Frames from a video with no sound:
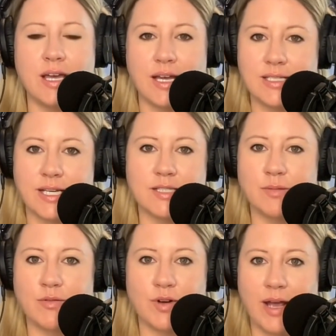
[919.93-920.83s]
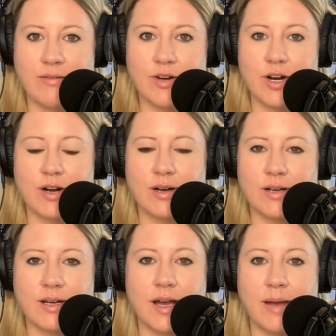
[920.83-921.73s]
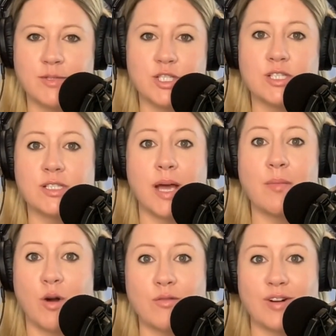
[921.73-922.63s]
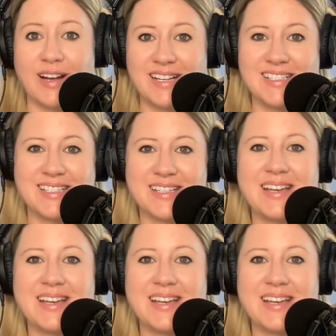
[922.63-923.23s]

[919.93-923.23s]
It takes me forever. I'm over it.